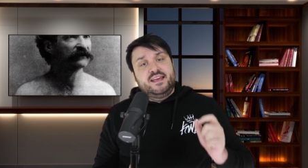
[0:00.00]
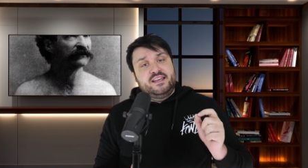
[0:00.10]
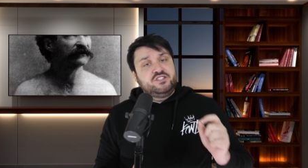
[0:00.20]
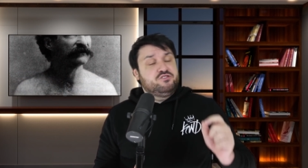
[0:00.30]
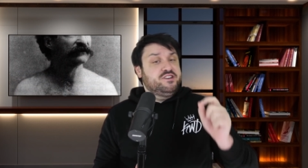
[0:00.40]

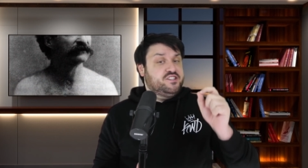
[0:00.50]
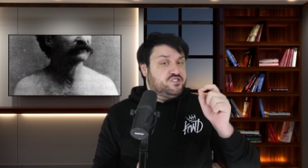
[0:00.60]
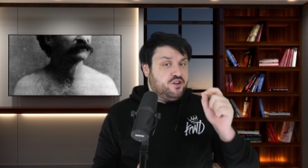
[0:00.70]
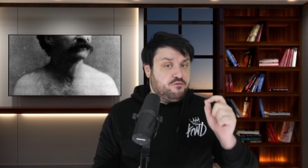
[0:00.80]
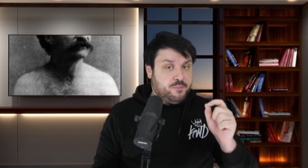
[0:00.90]
history
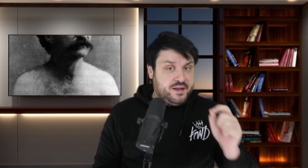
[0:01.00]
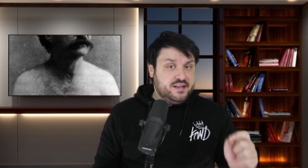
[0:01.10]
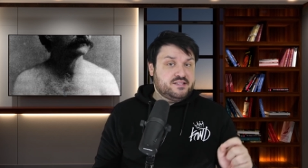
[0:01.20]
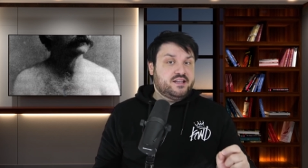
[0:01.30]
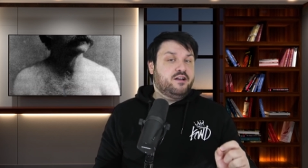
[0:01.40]
does not repeat
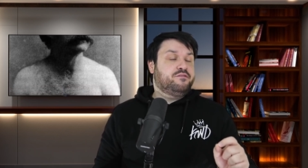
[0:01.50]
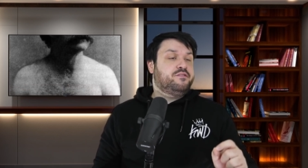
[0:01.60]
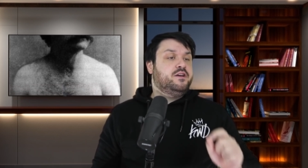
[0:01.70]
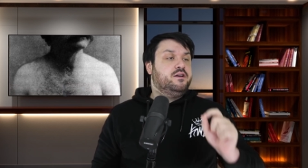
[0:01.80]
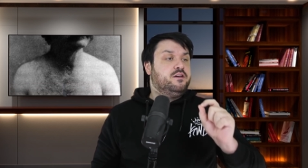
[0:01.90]

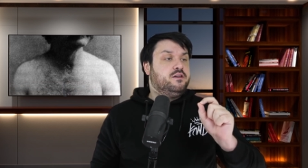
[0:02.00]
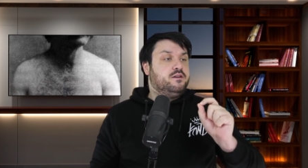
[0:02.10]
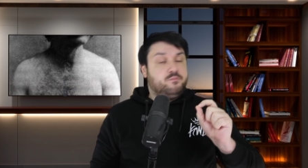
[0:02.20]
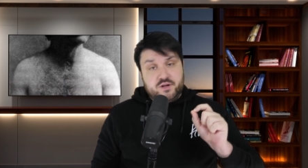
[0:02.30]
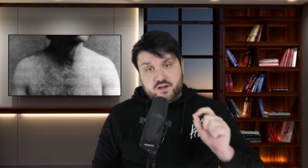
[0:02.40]
itself,
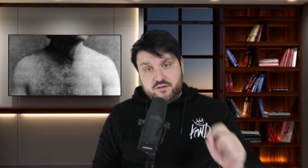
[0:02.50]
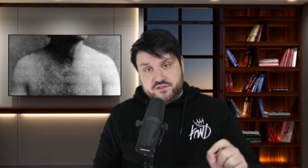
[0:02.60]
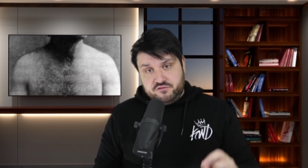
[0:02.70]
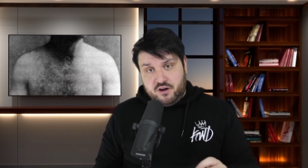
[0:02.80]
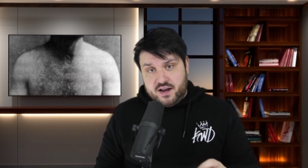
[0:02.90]
but it
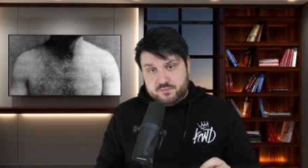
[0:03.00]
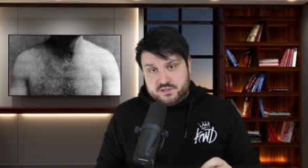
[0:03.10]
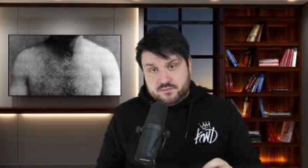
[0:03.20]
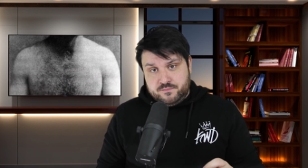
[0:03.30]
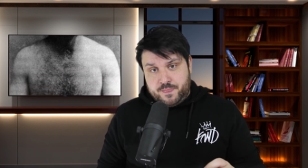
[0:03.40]
often
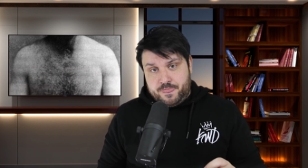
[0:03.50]
rhymes